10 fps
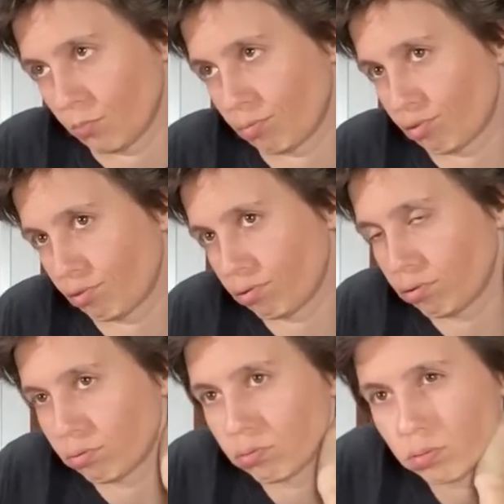
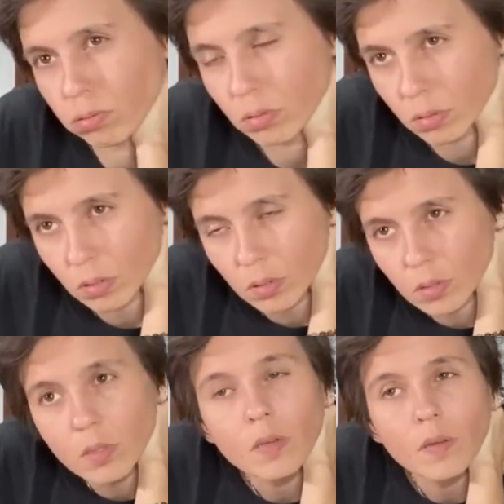
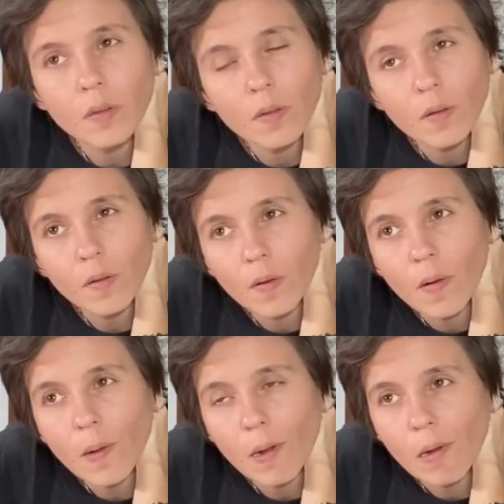
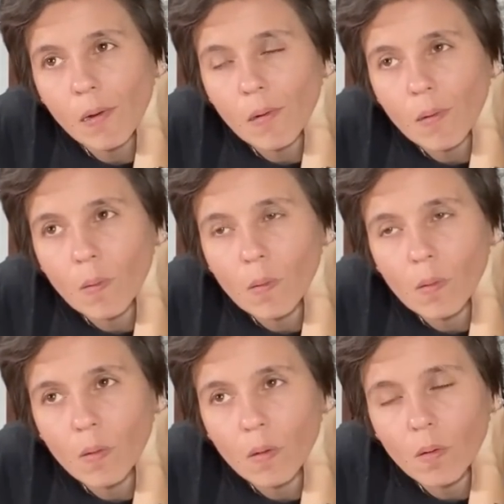
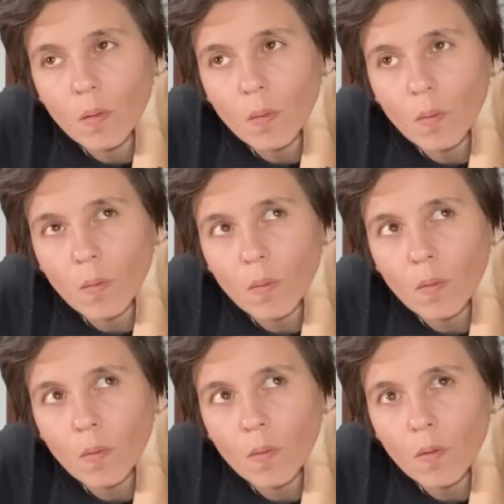
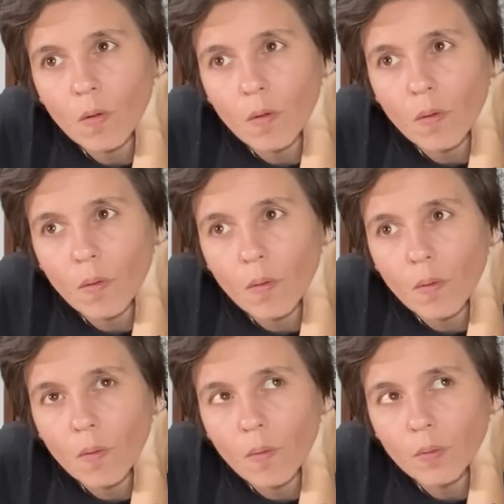
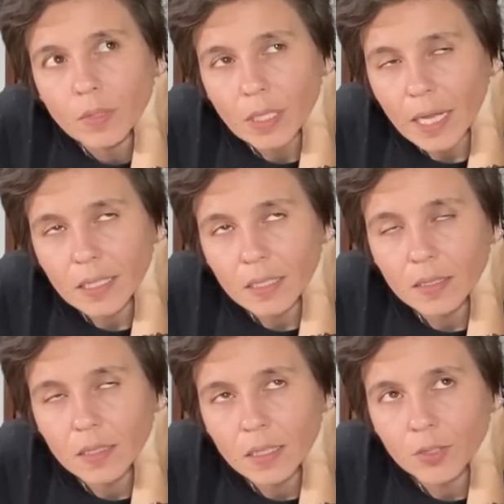it's kind of
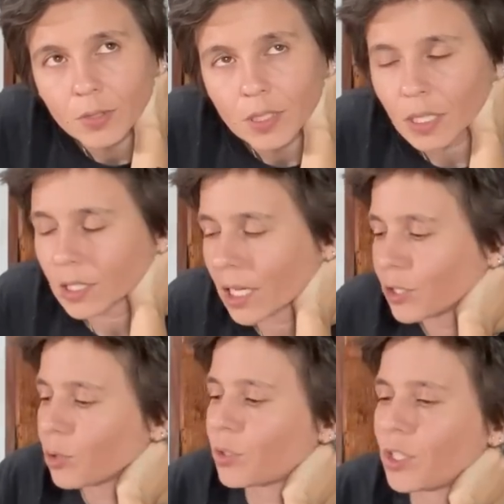interesting because I
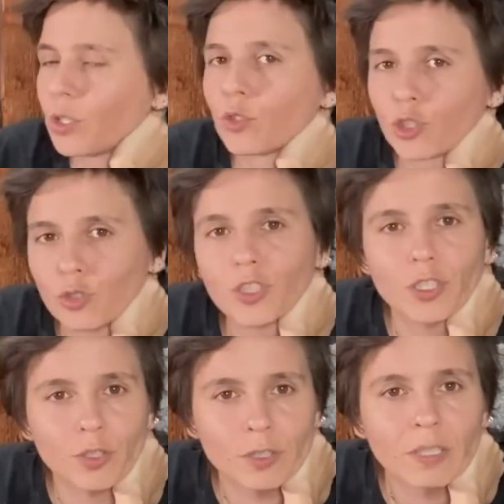do see you choosing
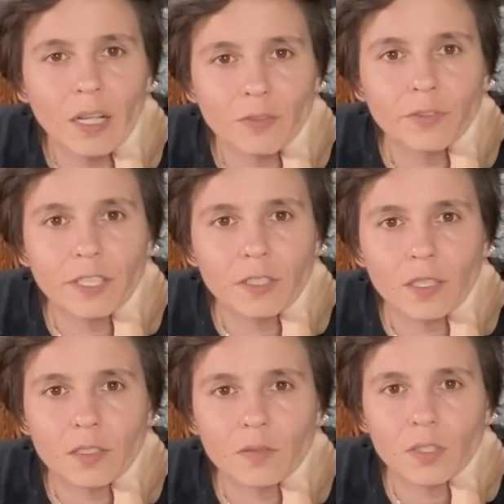yourself at the
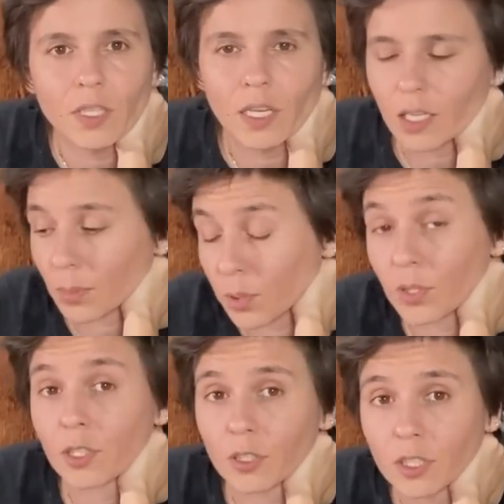end of the day, like
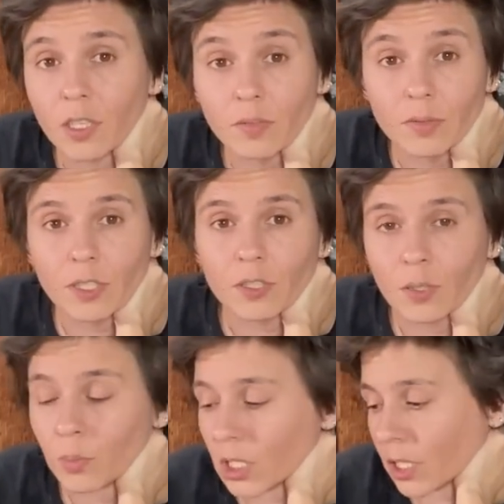putting yourself first
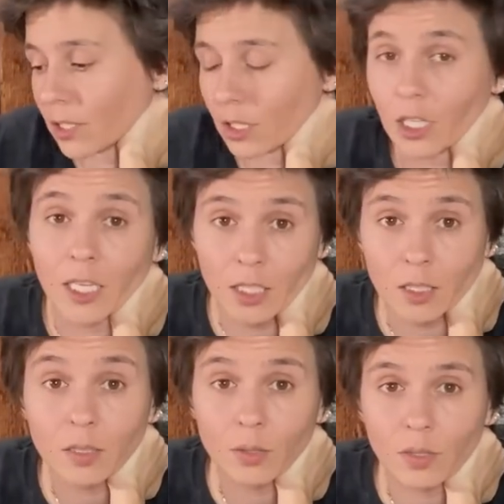and being like, look, I need
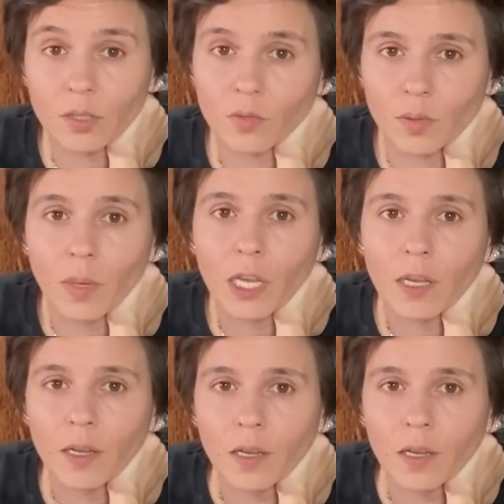to do this for me.